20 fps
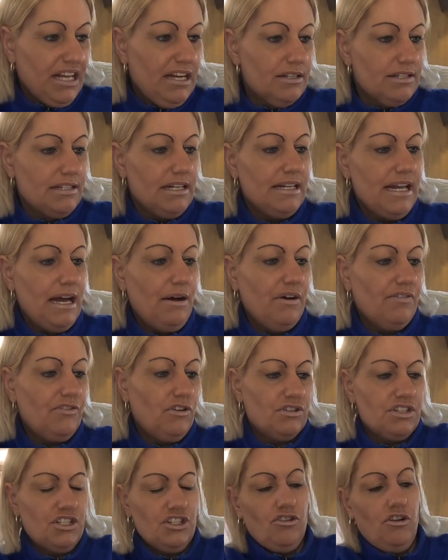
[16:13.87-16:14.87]
So now I've
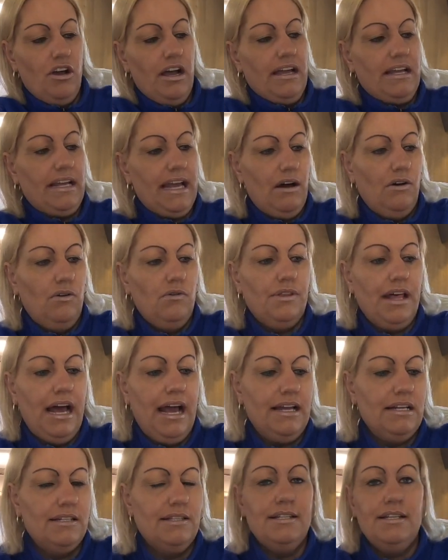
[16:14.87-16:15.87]
got to try and get all
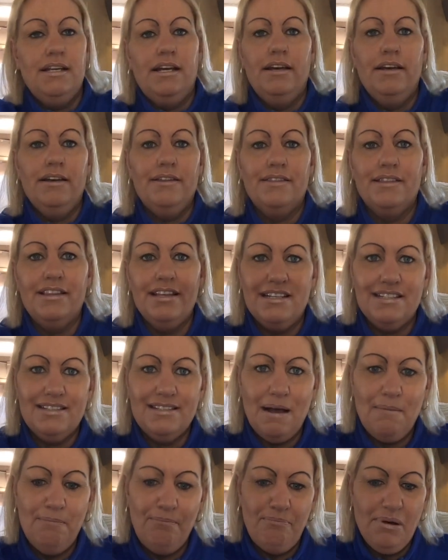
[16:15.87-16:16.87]
that into this
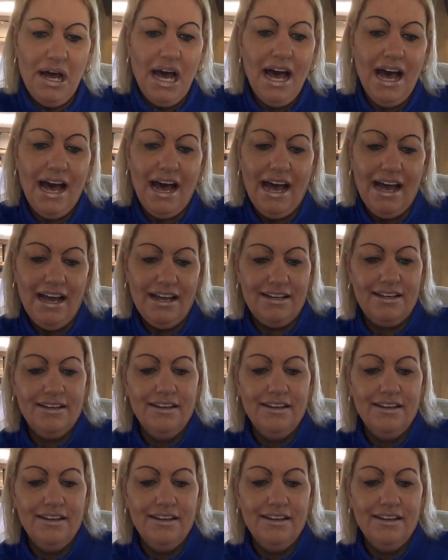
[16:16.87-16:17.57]
bag.